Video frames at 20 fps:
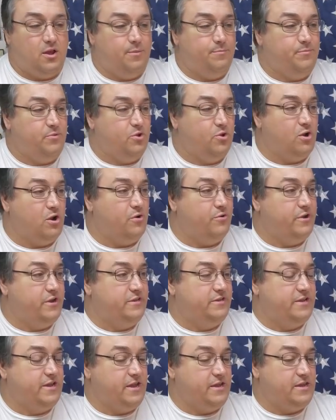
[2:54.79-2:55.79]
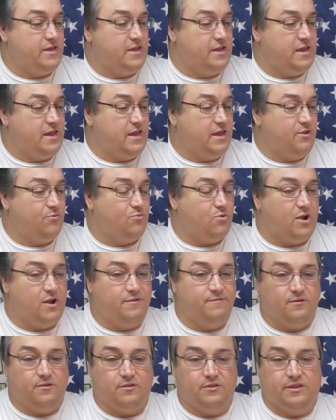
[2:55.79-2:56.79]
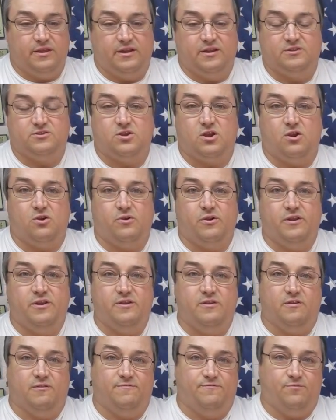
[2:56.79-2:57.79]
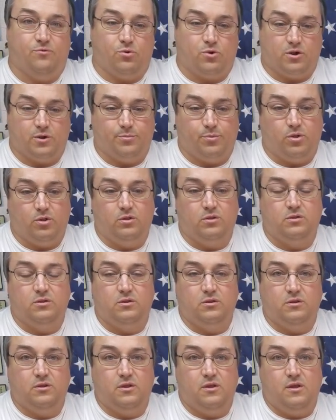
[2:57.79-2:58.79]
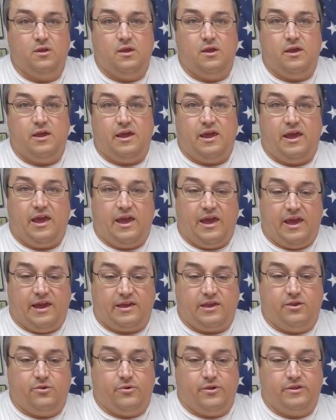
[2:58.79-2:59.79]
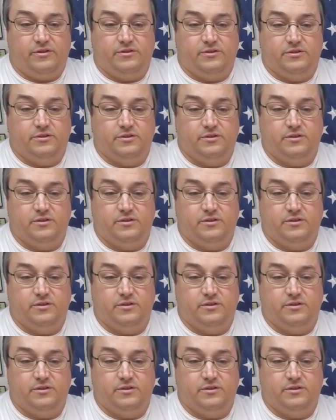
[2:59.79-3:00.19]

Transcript: You're already taking a rifle that is already affordable, accurate,